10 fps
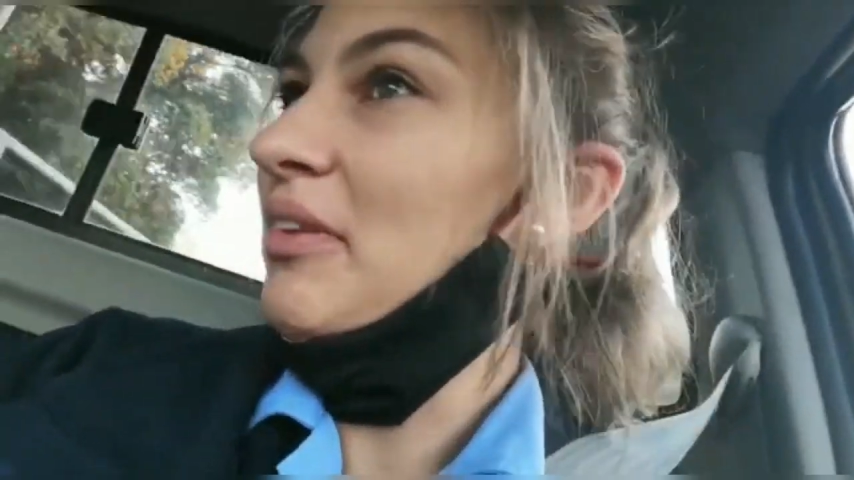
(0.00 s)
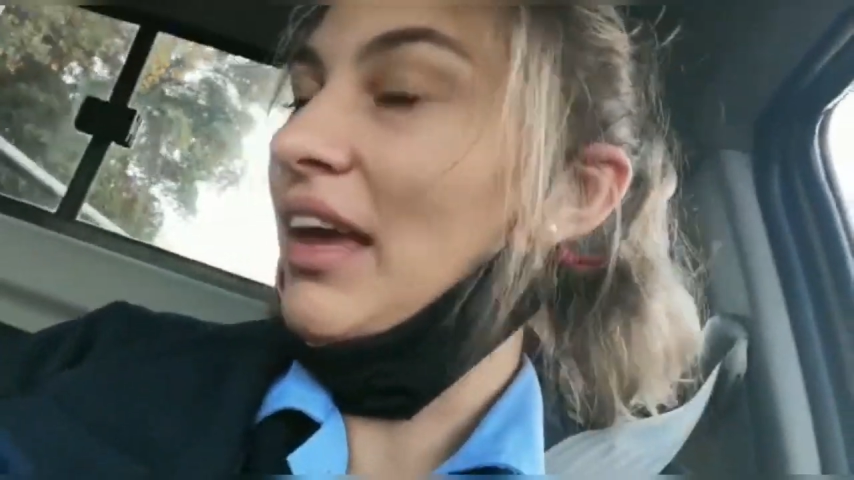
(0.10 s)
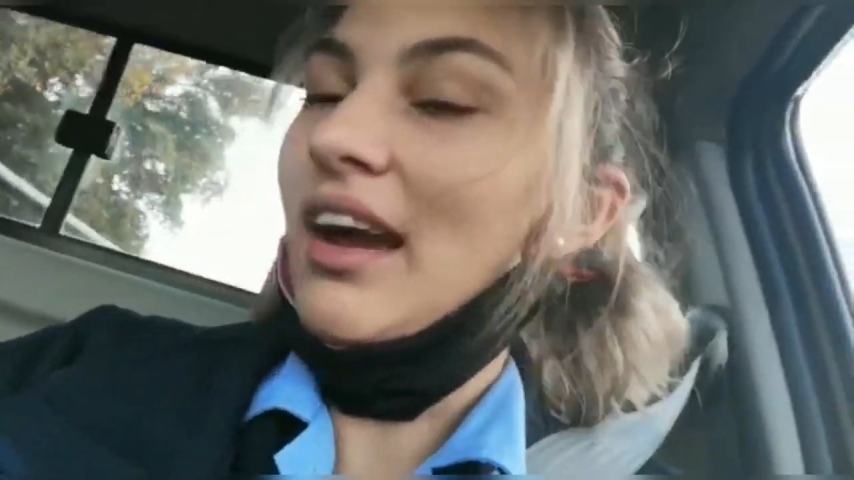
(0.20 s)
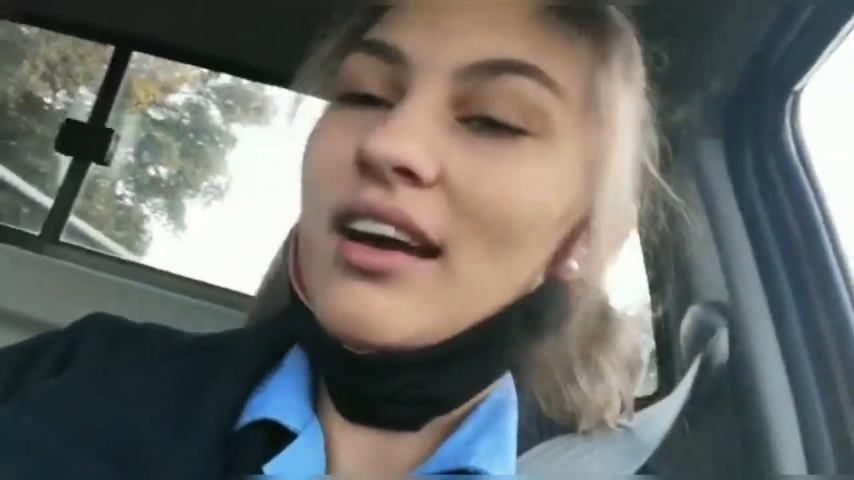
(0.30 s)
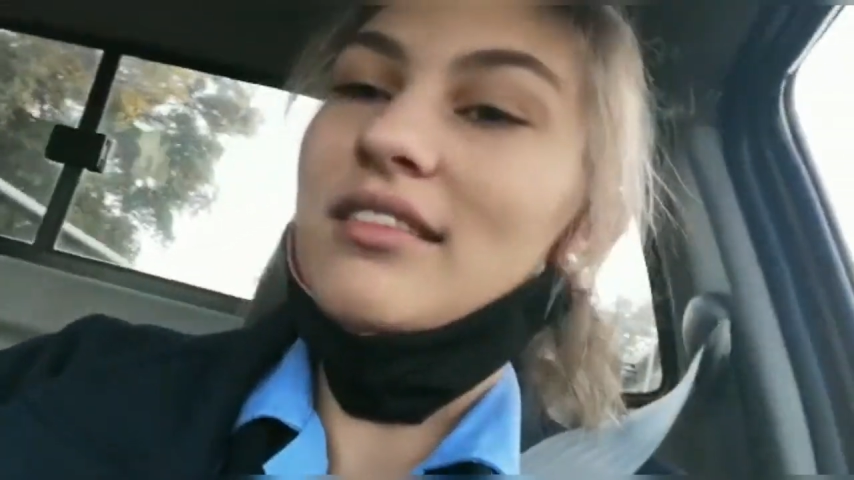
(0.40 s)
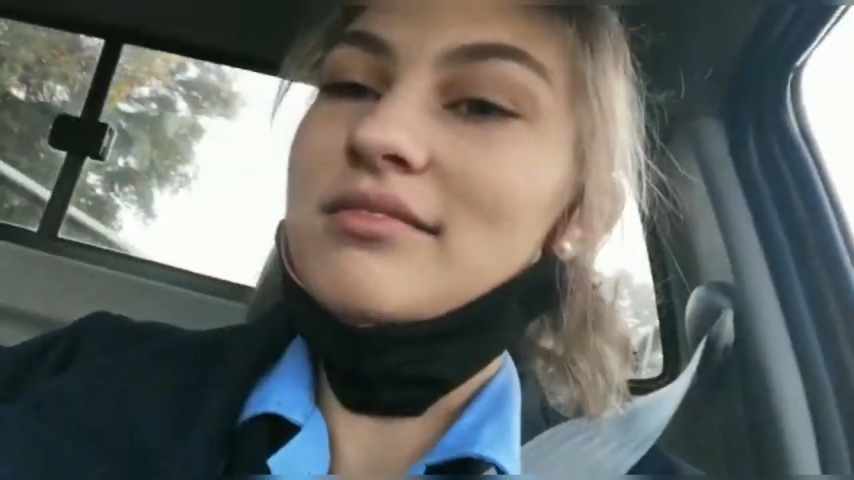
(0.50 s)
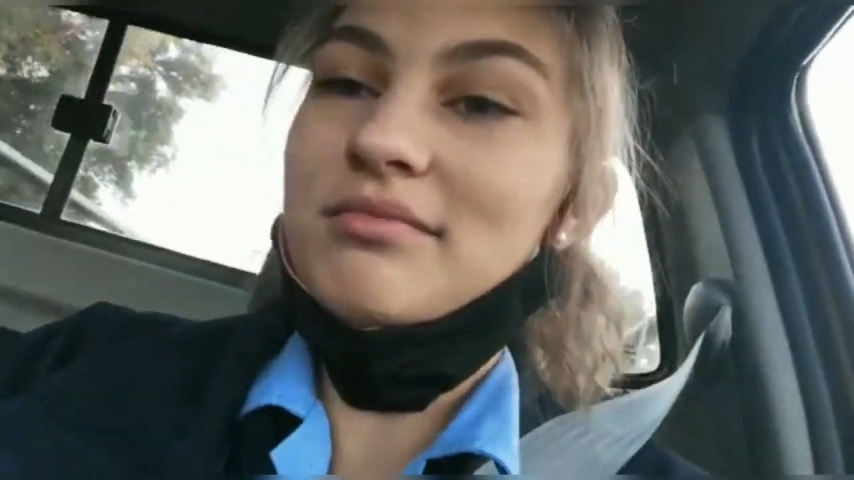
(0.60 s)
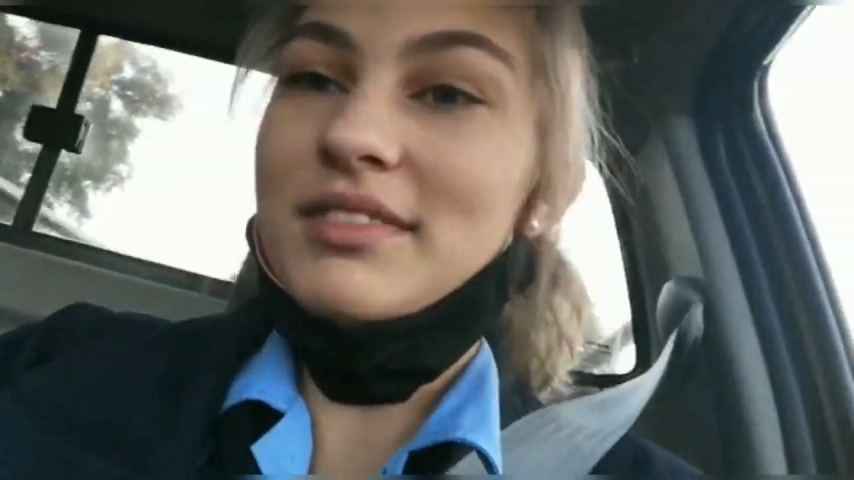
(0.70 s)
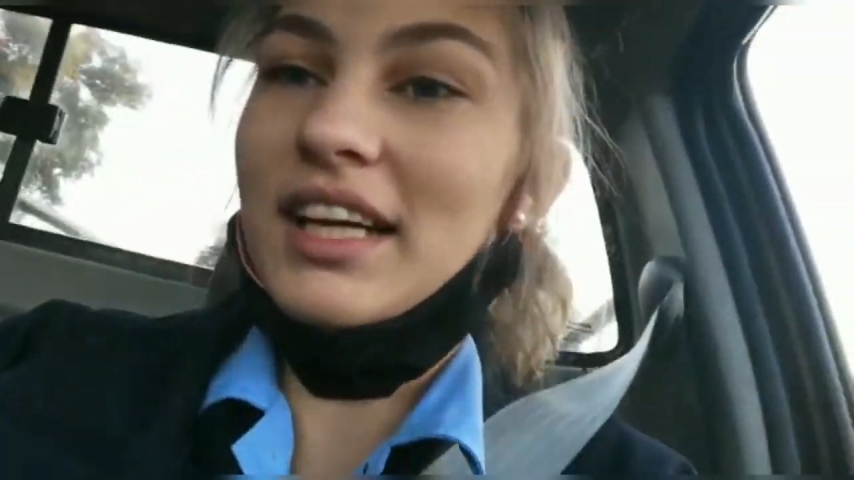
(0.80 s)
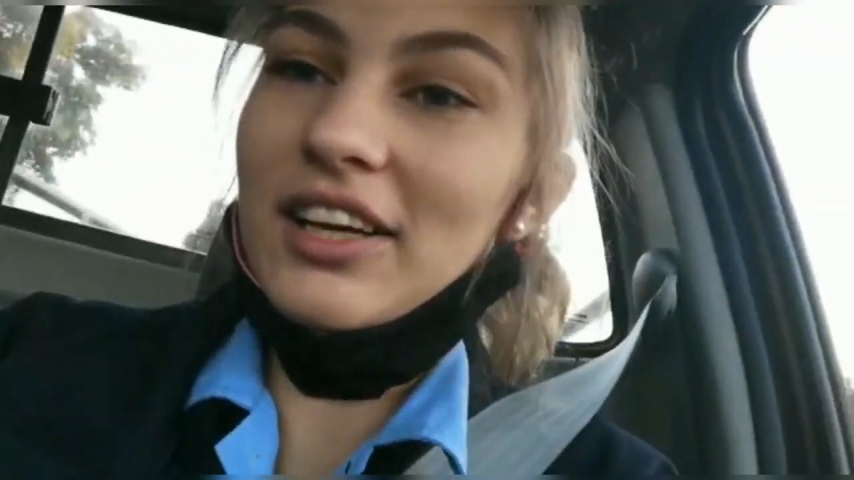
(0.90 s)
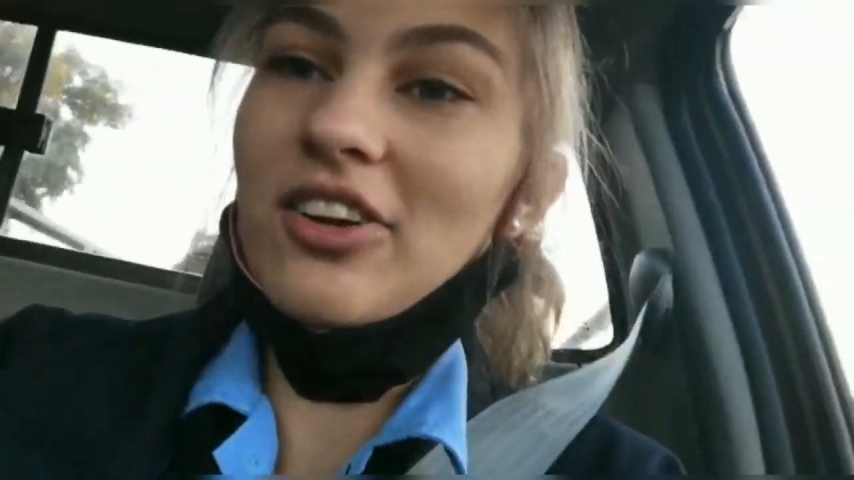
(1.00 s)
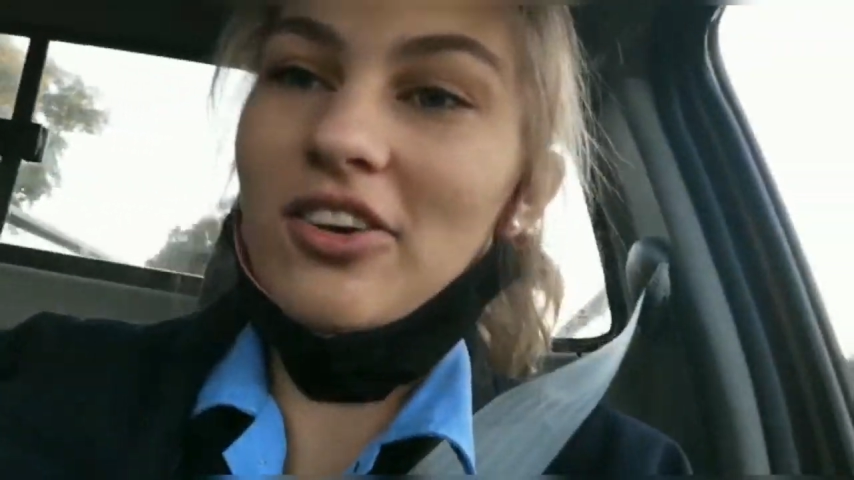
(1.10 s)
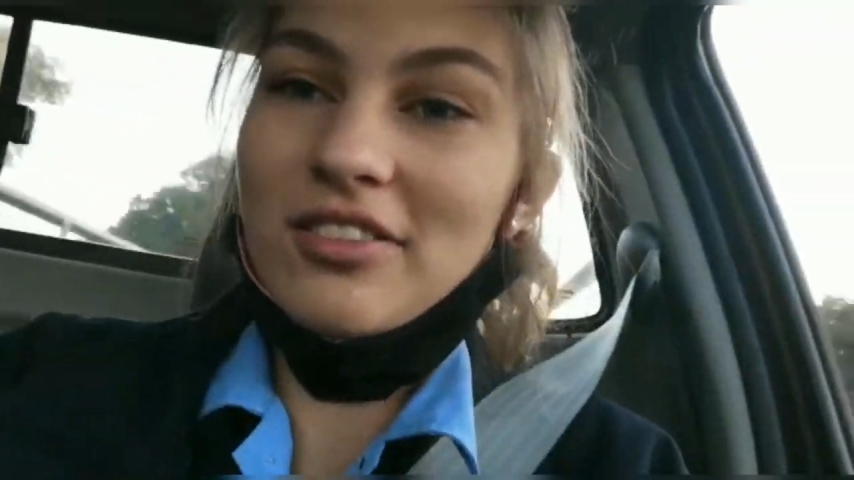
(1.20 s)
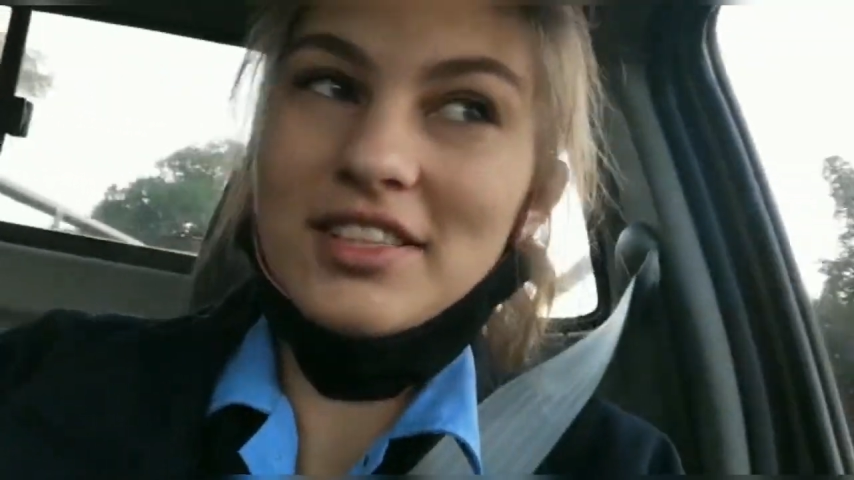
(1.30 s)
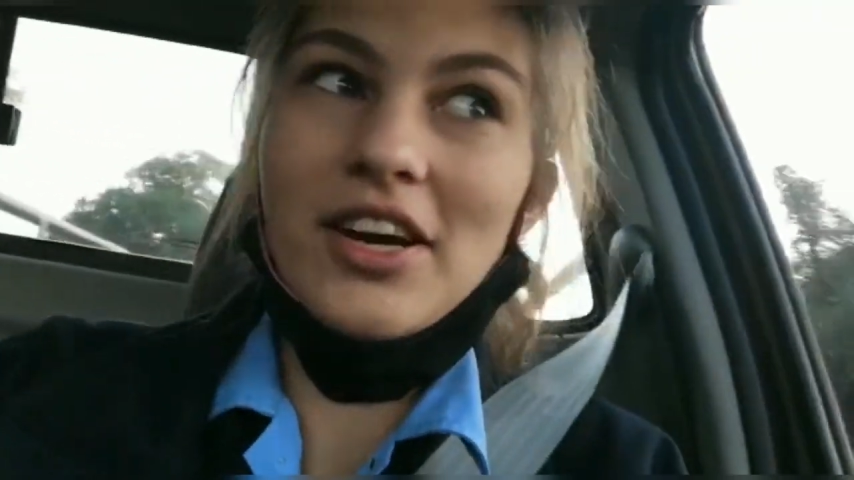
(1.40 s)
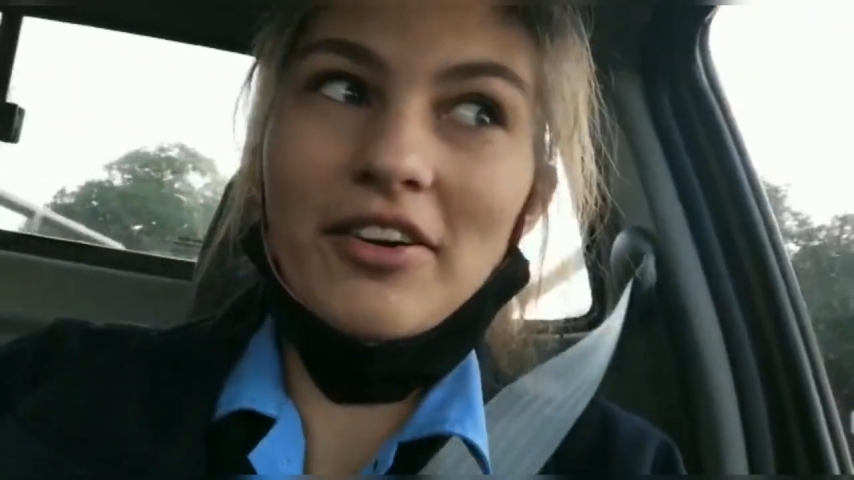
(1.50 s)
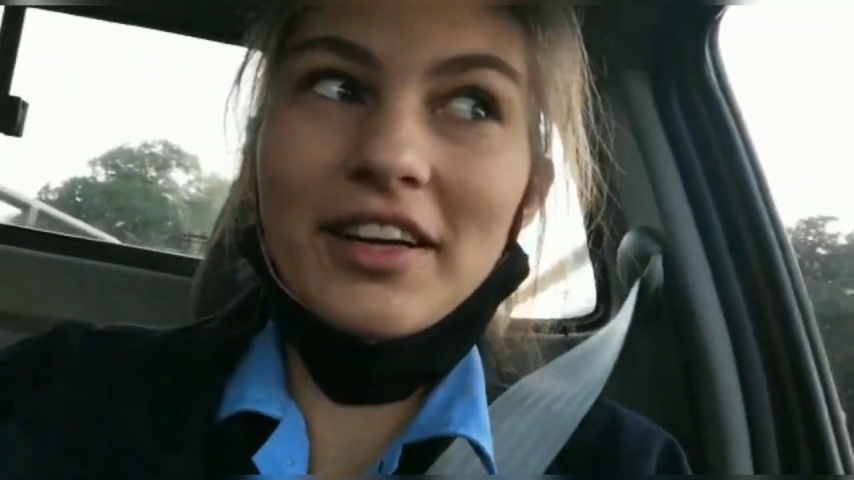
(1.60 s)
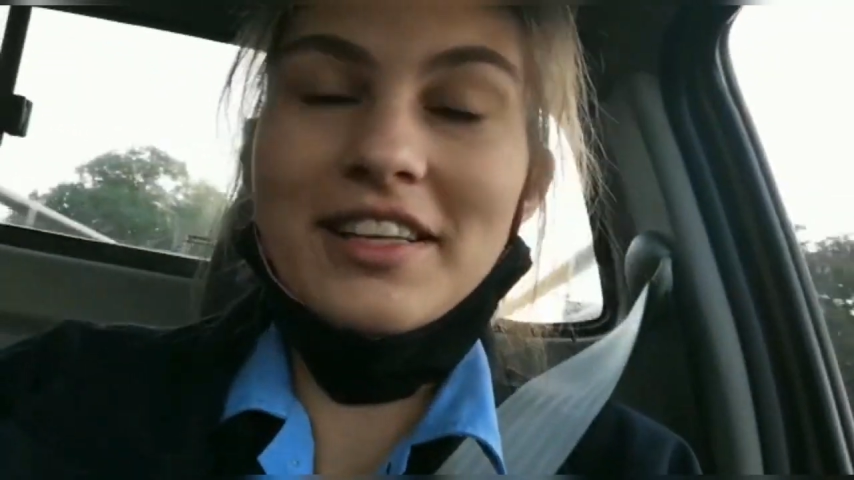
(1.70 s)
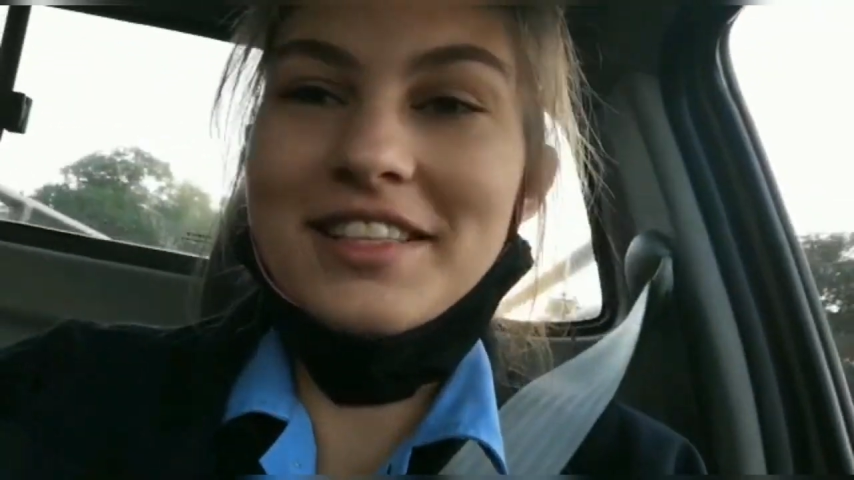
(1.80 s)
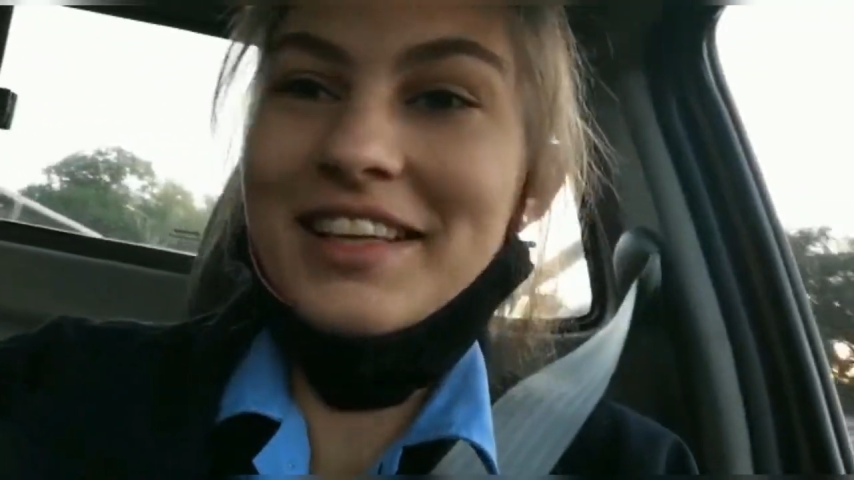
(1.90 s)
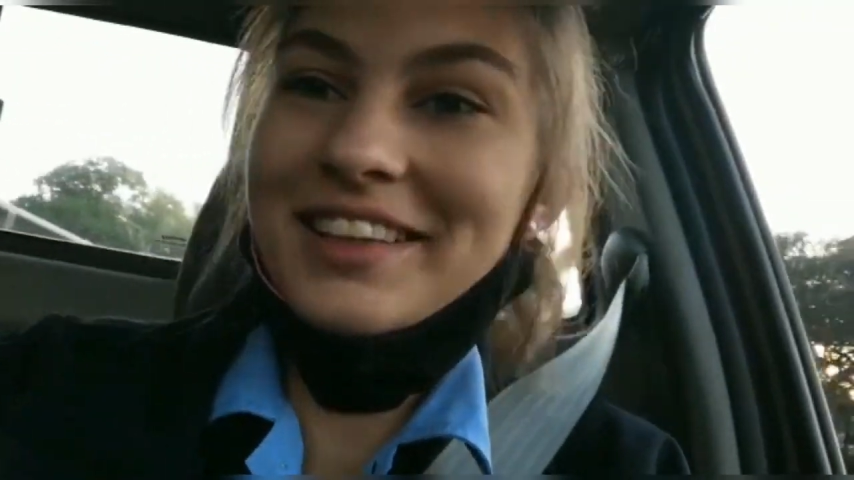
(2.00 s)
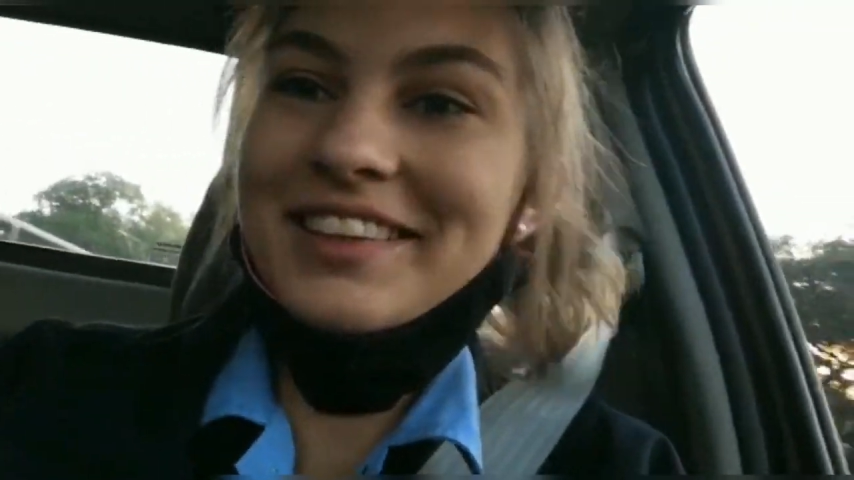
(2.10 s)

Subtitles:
Yeah, tag along, see how it is.